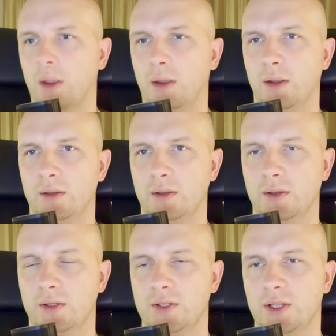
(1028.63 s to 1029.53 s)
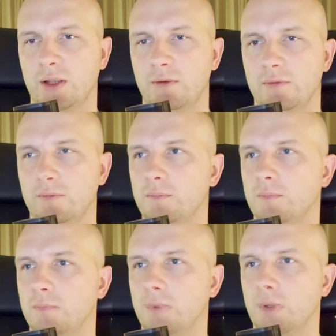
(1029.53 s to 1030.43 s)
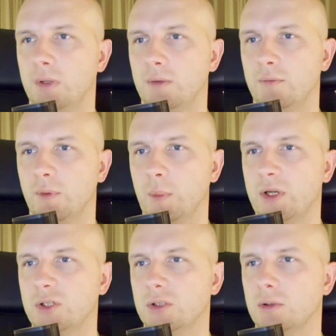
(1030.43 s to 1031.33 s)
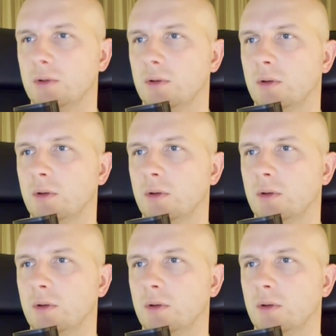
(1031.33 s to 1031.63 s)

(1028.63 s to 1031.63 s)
and save information.